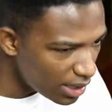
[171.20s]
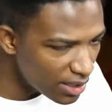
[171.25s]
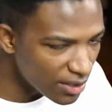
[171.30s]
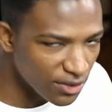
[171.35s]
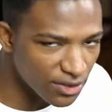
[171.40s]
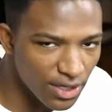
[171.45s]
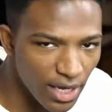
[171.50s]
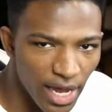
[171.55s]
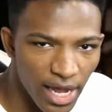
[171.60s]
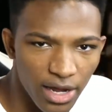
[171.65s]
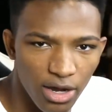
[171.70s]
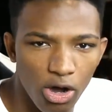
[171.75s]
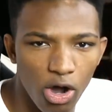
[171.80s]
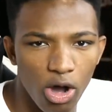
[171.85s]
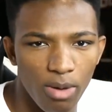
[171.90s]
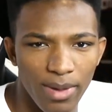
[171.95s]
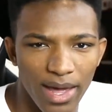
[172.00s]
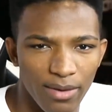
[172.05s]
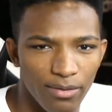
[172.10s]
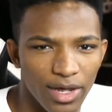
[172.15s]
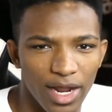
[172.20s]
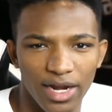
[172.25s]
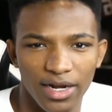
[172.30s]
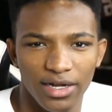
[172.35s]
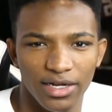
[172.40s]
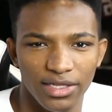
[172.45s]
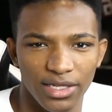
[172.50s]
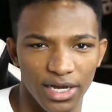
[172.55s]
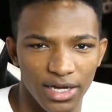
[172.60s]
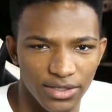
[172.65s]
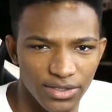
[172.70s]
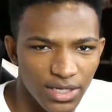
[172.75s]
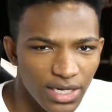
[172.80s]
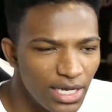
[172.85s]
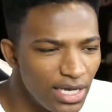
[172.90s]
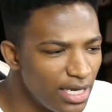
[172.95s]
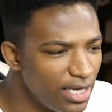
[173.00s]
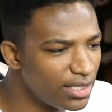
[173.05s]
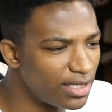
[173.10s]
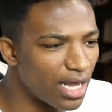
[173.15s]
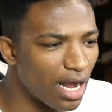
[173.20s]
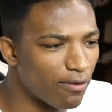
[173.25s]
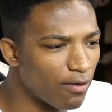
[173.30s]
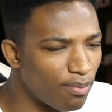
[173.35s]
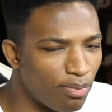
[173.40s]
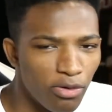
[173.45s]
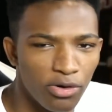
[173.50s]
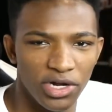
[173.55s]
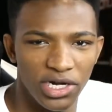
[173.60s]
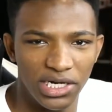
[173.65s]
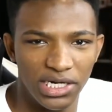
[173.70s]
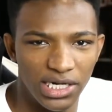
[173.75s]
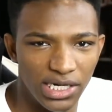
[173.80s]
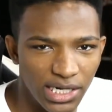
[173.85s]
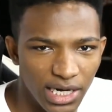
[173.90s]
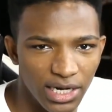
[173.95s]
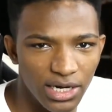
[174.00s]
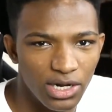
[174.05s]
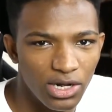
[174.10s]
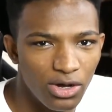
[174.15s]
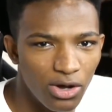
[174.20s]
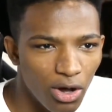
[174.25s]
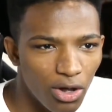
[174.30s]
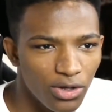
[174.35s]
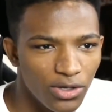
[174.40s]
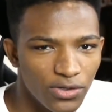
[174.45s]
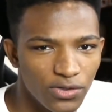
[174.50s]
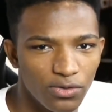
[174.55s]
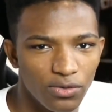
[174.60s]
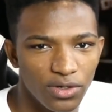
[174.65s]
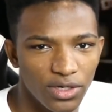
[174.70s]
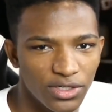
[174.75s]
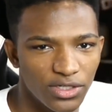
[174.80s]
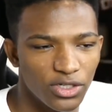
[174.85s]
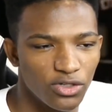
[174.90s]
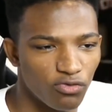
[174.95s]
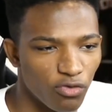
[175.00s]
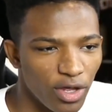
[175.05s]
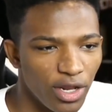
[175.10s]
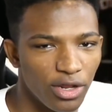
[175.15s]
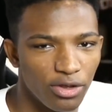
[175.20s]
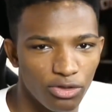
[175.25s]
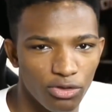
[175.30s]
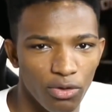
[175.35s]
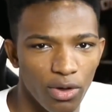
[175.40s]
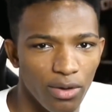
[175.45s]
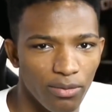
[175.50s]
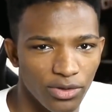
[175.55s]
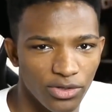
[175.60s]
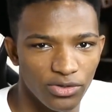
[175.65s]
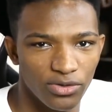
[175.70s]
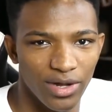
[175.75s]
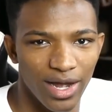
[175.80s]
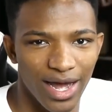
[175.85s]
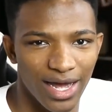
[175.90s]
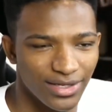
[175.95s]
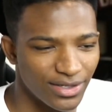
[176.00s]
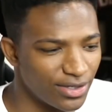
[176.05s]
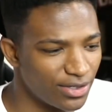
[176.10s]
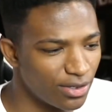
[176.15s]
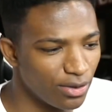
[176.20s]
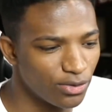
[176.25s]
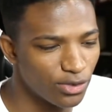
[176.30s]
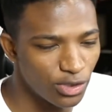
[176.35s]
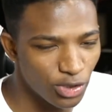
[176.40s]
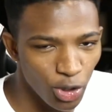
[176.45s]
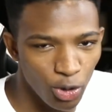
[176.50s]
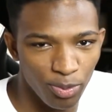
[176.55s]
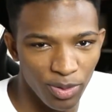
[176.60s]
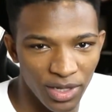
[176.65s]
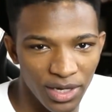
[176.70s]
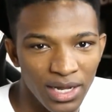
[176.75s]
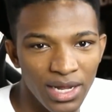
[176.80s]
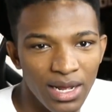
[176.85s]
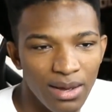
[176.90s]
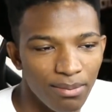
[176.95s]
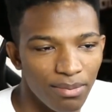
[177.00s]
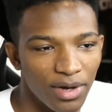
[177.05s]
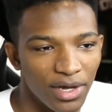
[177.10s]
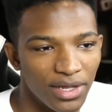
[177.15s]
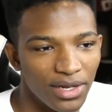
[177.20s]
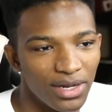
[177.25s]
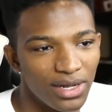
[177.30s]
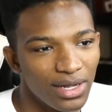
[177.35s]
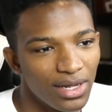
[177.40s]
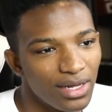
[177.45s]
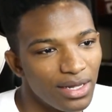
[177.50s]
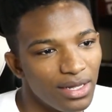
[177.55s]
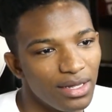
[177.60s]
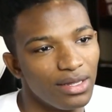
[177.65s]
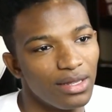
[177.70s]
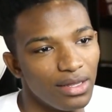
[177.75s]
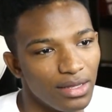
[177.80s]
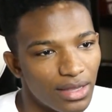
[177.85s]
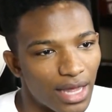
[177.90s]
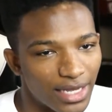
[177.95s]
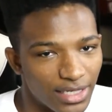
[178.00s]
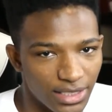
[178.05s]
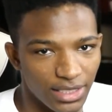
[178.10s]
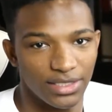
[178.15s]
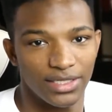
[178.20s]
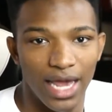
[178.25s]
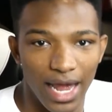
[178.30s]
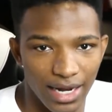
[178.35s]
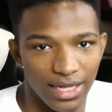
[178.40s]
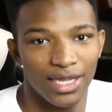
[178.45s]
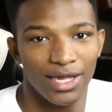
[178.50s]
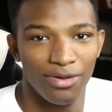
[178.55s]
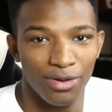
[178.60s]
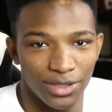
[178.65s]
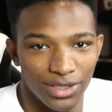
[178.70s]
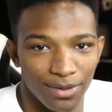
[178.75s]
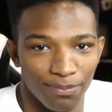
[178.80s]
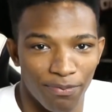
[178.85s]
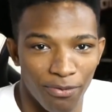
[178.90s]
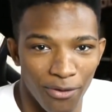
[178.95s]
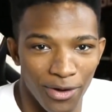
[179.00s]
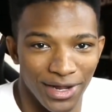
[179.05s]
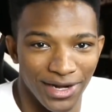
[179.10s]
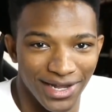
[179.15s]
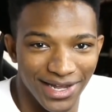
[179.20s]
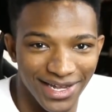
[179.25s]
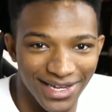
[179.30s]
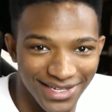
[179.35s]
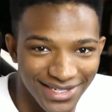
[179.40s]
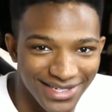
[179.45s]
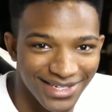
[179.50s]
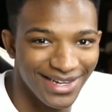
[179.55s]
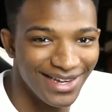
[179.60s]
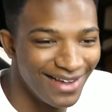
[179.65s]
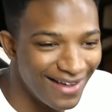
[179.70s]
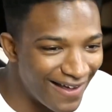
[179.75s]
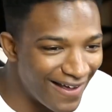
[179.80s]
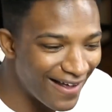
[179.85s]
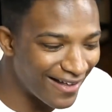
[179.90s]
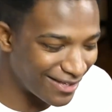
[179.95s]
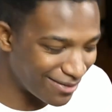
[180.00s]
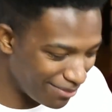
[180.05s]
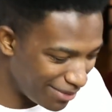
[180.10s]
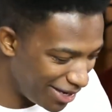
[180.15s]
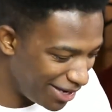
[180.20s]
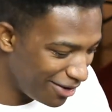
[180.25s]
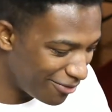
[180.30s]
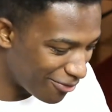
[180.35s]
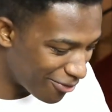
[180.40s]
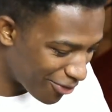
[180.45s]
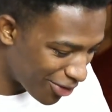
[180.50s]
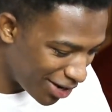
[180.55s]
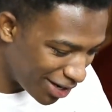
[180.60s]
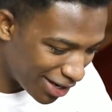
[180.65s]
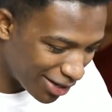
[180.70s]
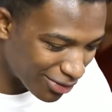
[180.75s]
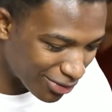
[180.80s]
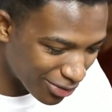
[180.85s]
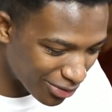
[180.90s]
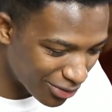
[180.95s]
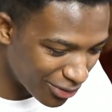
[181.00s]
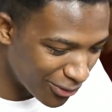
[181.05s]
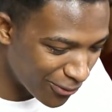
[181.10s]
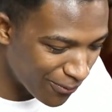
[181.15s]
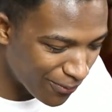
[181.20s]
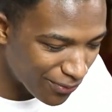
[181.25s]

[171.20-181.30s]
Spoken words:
saying, oh man, what Etika does, he's not reporting shit. All he's doing is just reading through it with you guys. It's so stupid. But that's exactly what the point is. It's me reading through